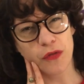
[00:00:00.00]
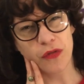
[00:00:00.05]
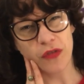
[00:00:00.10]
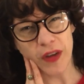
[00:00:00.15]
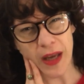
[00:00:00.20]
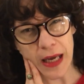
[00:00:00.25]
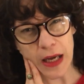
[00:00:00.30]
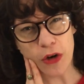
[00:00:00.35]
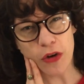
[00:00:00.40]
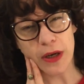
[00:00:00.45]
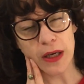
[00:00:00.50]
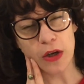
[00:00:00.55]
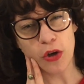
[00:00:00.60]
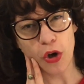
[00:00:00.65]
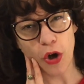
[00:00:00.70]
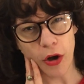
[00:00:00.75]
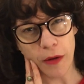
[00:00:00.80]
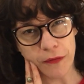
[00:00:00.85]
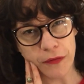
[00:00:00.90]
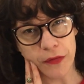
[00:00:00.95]
Very
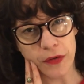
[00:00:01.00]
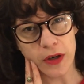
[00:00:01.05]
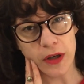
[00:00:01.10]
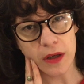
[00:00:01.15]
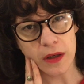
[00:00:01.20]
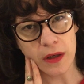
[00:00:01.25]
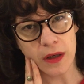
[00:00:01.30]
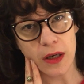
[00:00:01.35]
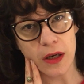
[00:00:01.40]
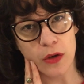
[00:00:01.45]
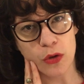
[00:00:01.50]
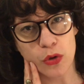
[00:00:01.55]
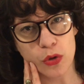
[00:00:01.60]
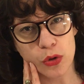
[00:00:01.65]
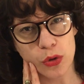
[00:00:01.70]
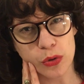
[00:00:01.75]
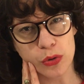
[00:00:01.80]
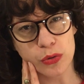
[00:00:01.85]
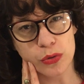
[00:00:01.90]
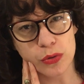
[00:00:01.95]
confident and
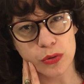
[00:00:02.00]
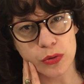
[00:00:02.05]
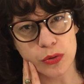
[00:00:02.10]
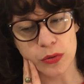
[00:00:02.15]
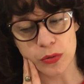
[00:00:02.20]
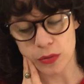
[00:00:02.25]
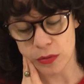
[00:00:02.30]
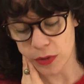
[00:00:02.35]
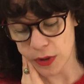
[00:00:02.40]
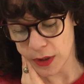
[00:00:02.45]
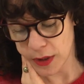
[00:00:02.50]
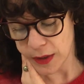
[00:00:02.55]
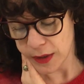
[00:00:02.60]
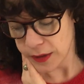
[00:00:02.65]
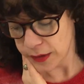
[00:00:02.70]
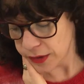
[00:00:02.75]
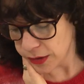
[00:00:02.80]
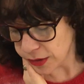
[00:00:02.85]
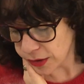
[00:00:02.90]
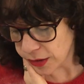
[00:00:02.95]
cool.
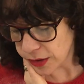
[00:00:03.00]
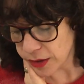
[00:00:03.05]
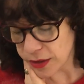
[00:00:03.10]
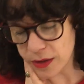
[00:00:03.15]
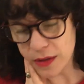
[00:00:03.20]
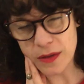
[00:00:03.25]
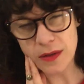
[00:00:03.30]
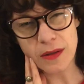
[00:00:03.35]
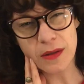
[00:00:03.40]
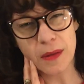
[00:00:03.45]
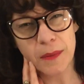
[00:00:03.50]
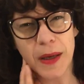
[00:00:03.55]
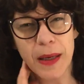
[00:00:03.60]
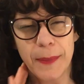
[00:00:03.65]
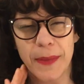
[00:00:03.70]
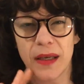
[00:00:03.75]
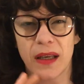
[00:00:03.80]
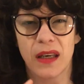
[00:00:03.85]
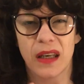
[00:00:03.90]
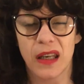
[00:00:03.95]
You know, so
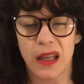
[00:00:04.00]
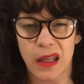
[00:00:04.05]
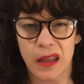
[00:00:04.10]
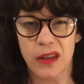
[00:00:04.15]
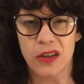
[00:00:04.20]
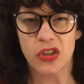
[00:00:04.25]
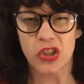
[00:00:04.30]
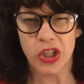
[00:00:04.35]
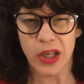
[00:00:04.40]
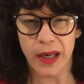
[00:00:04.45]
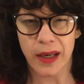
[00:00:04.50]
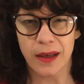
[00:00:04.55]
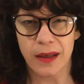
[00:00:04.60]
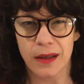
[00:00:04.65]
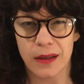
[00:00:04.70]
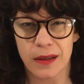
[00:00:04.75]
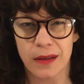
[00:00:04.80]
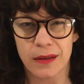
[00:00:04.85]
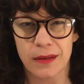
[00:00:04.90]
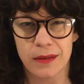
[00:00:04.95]
maybe a leather
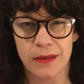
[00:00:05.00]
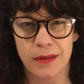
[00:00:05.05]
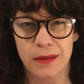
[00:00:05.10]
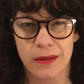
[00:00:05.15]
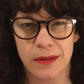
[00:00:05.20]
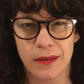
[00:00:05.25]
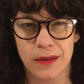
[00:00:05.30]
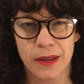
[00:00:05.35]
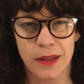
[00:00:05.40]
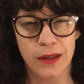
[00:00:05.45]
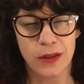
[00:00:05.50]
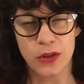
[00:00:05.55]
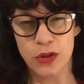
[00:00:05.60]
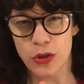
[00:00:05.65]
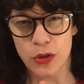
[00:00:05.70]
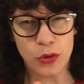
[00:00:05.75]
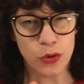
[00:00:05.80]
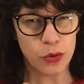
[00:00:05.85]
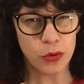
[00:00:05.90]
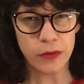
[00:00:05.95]
jacket.
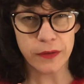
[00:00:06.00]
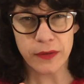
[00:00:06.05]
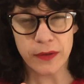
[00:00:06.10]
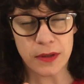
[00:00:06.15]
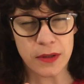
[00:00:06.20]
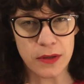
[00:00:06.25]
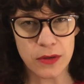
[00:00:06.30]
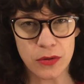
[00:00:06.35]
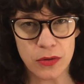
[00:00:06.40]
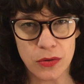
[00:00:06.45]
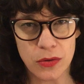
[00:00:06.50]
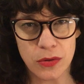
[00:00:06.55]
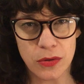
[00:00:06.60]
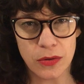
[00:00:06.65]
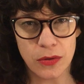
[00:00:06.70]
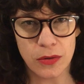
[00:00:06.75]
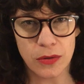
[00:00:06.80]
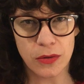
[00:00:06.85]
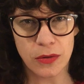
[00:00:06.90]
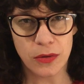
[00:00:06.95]
Too cool for
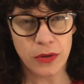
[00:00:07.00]
school.